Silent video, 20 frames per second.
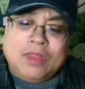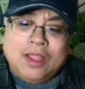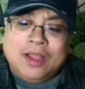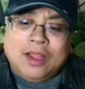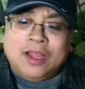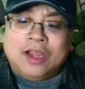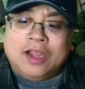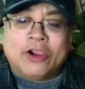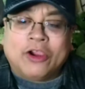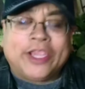
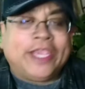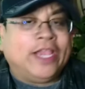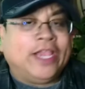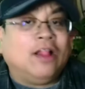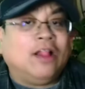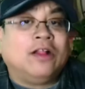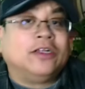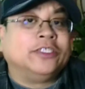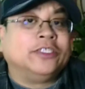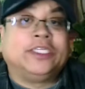
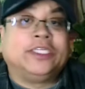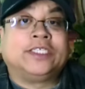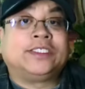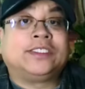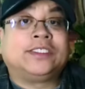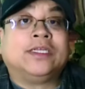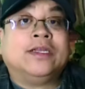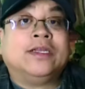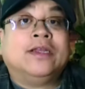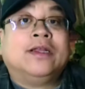
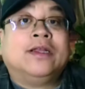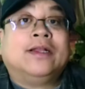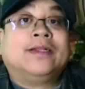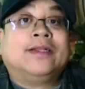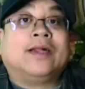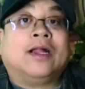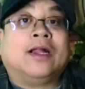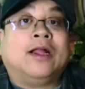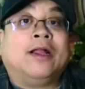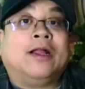archaeologist
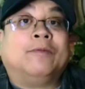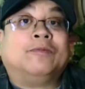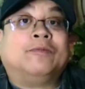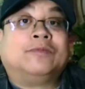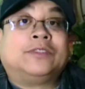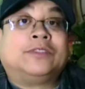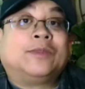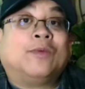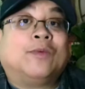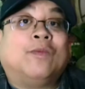
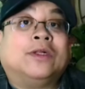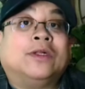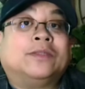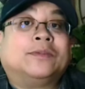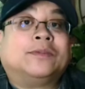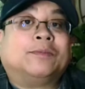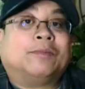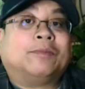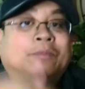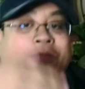um,
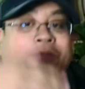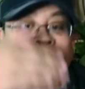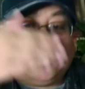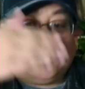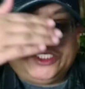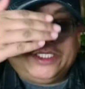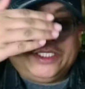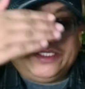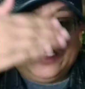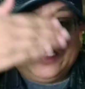what but
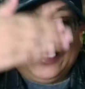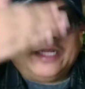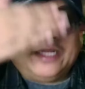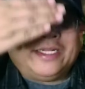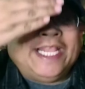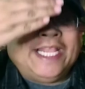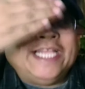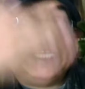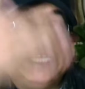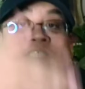she, uh,
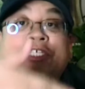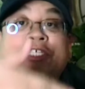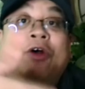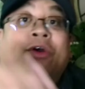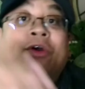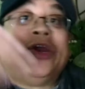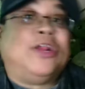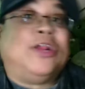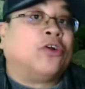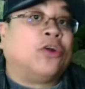he
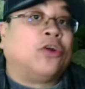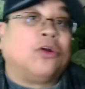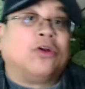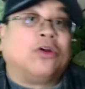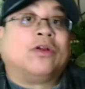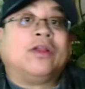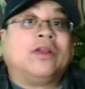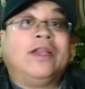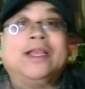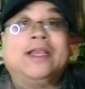saw in
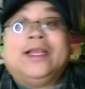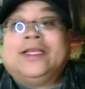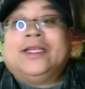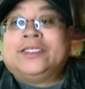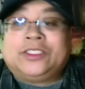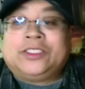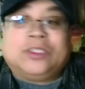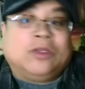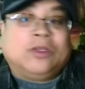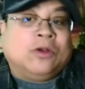her.
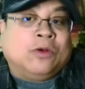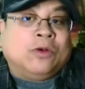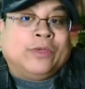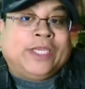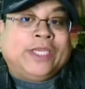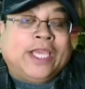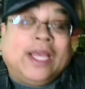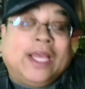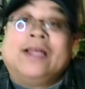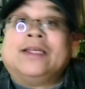So
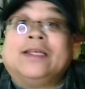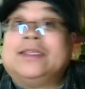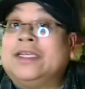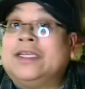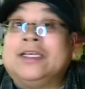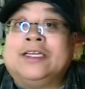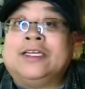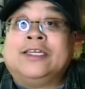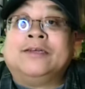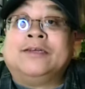yeah.
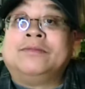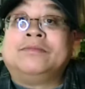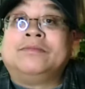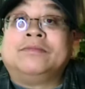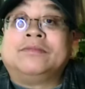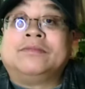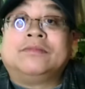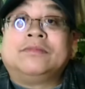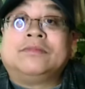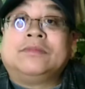
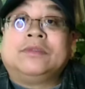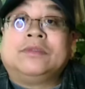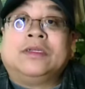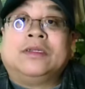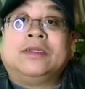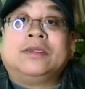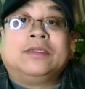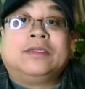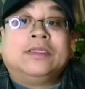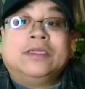Um,
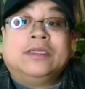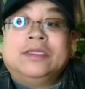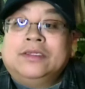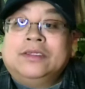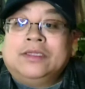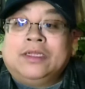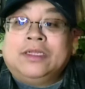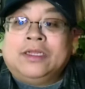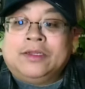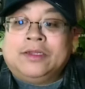uh,
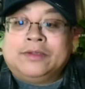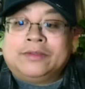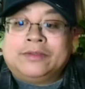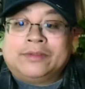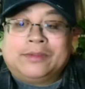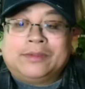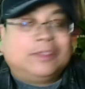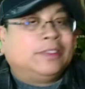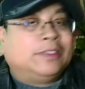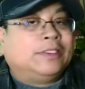Uh,
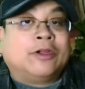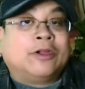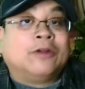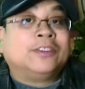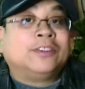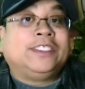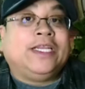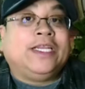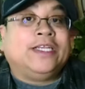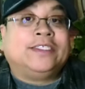
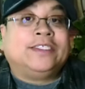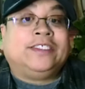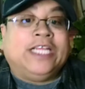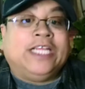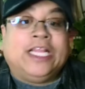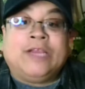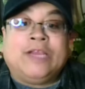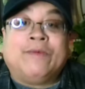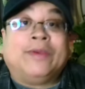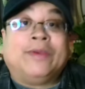Darcy is
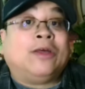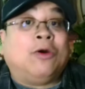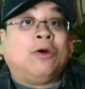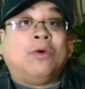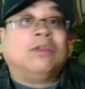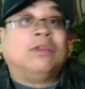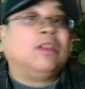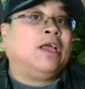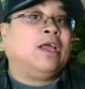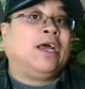dealing with a
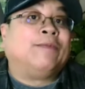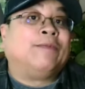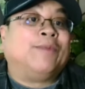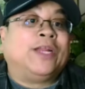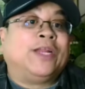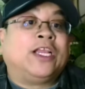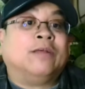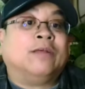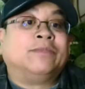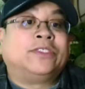whole lot
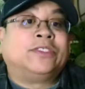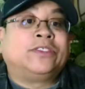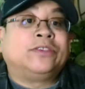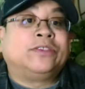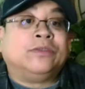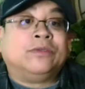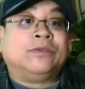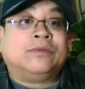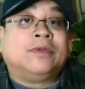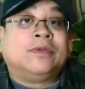when it comes
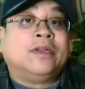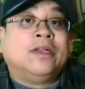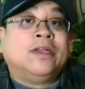to